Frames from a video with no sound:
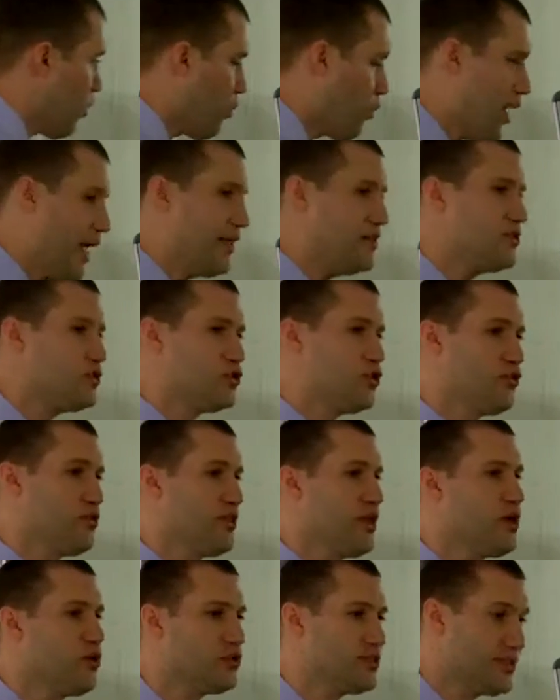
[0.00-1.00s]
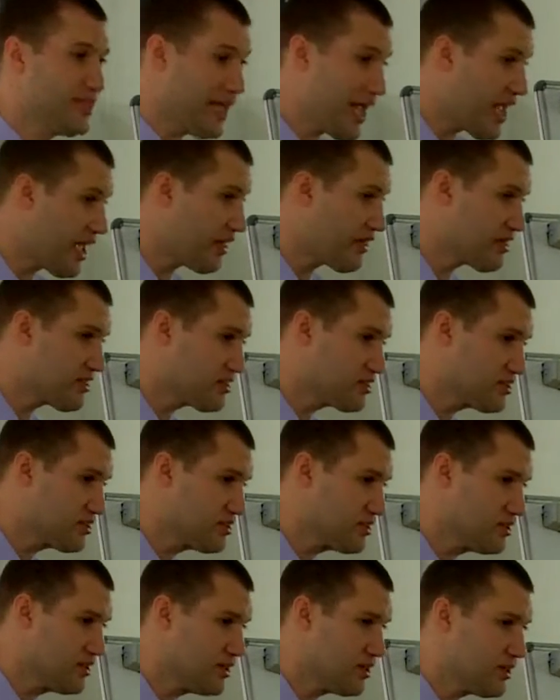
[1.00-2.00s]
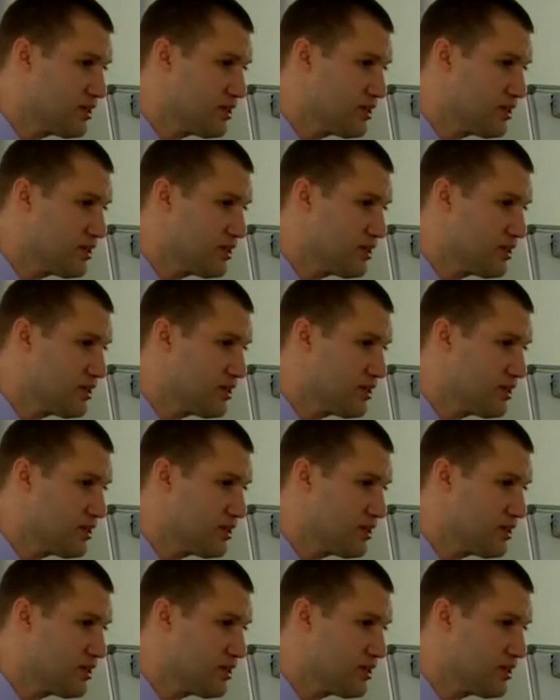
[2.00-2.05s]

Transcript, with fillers: went to their deaths